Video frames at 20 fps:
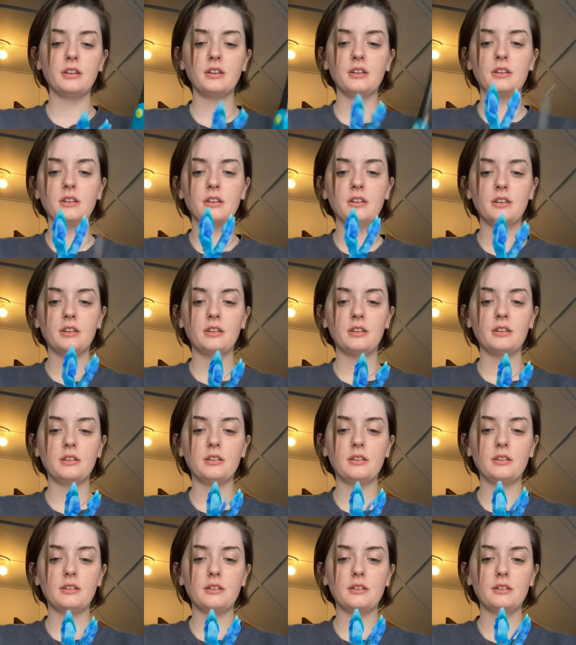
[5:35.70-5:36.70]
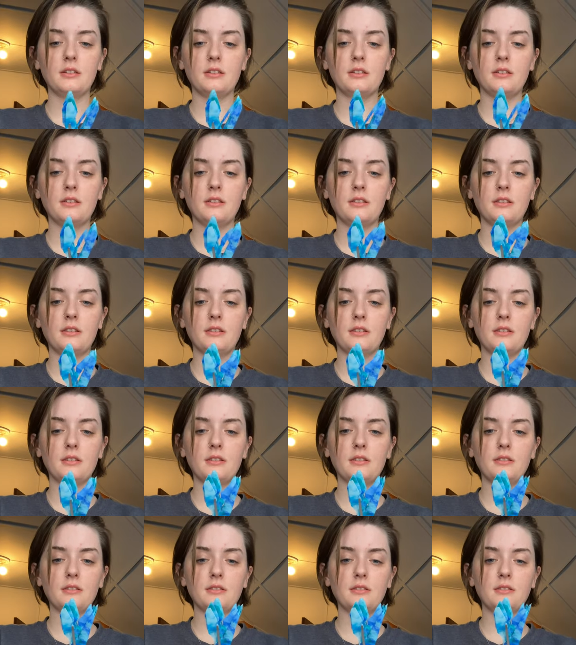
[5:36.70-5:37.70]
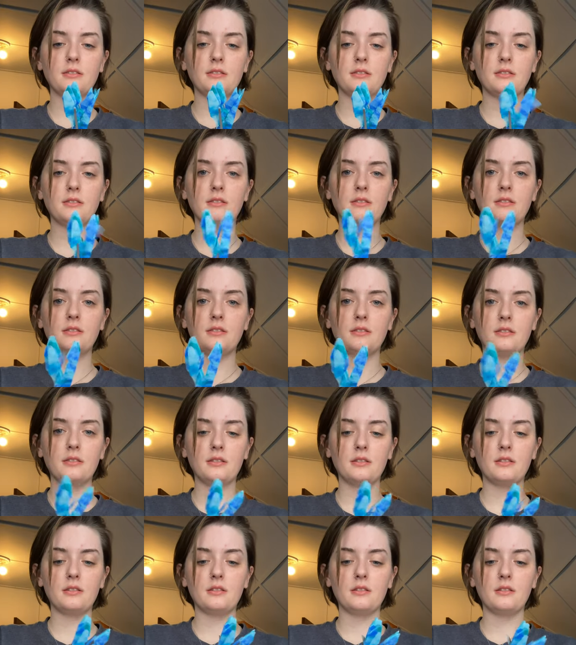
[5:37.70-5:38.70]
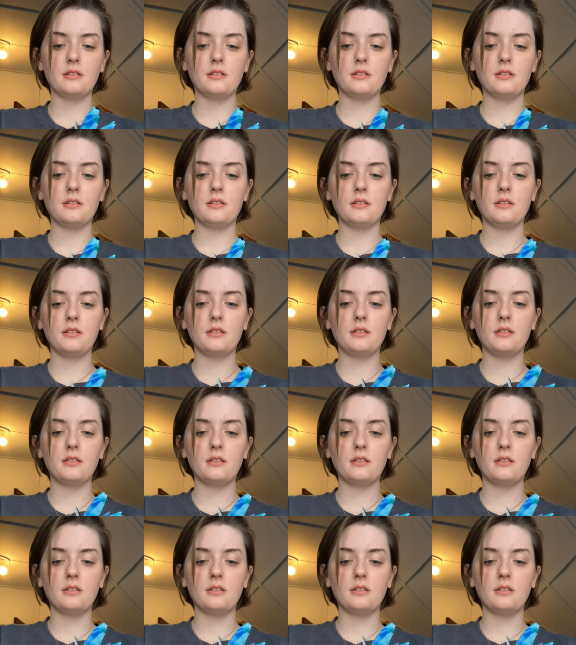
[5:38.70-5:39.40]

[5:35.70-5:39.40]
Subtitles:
Nothing is said.